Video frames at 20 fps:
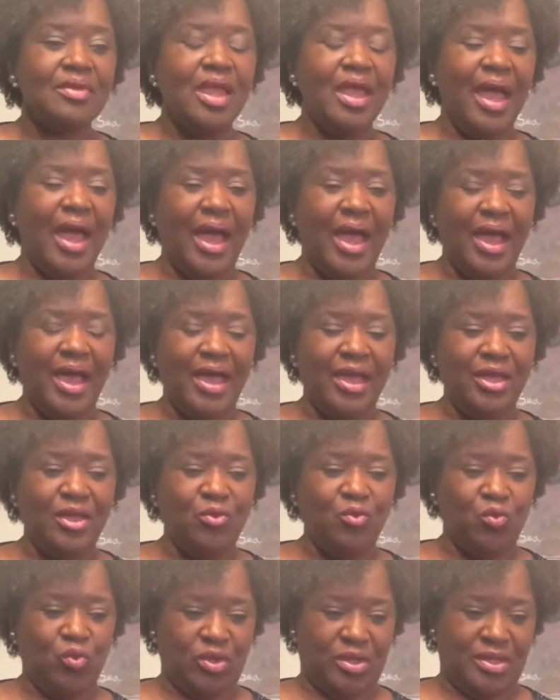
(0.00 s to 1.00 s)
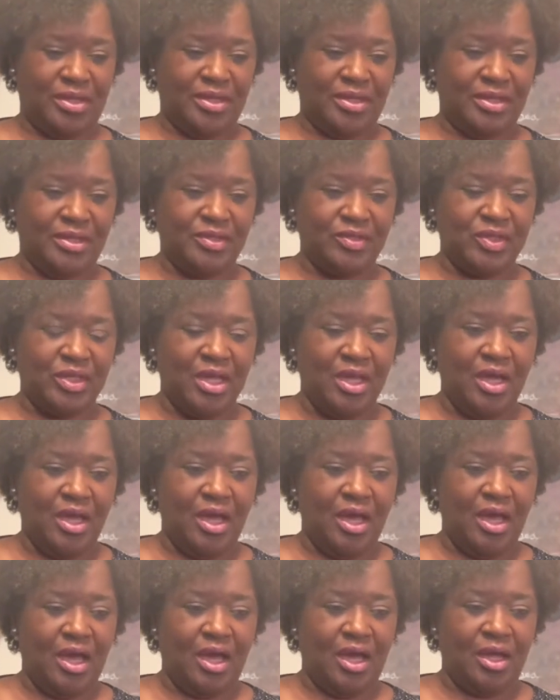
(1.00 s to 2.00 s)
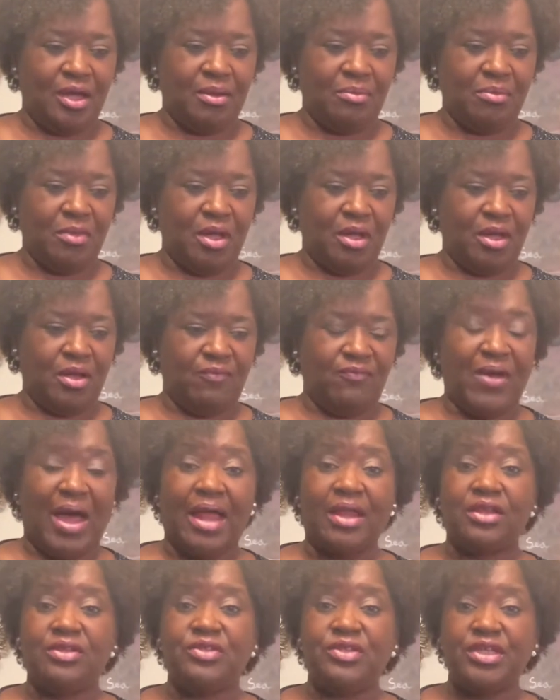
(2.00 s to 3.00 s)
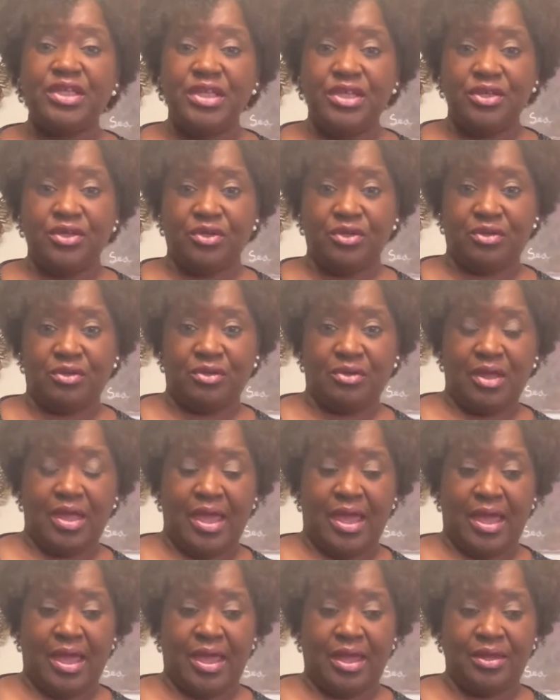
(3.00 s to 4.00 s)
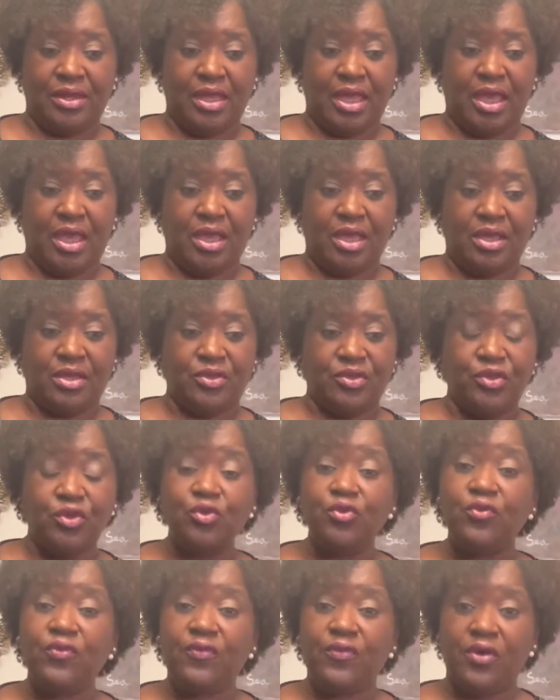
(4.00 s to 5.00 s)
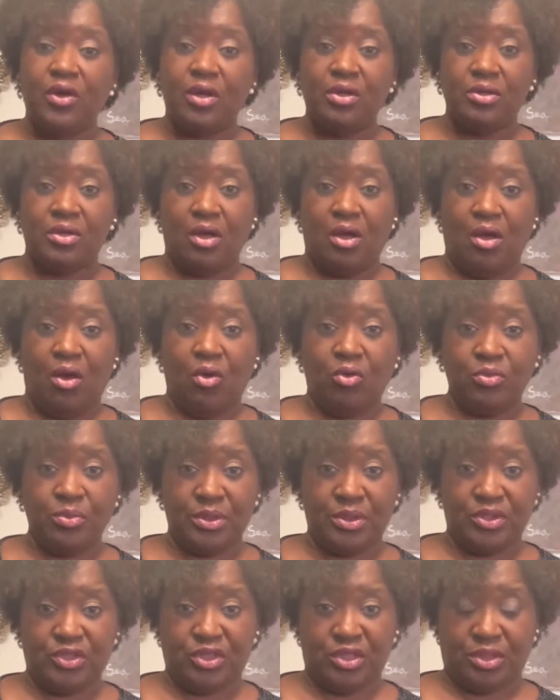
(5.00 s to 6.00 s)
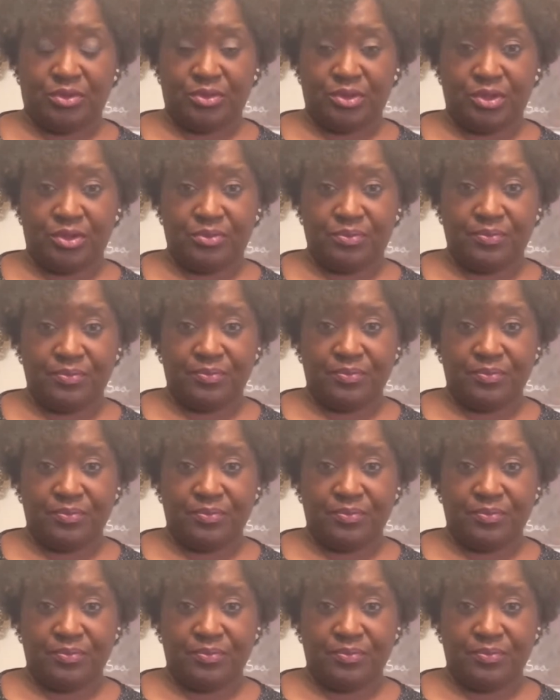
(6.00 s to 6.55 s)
I was um, a volunteer at a youth homeless shelter.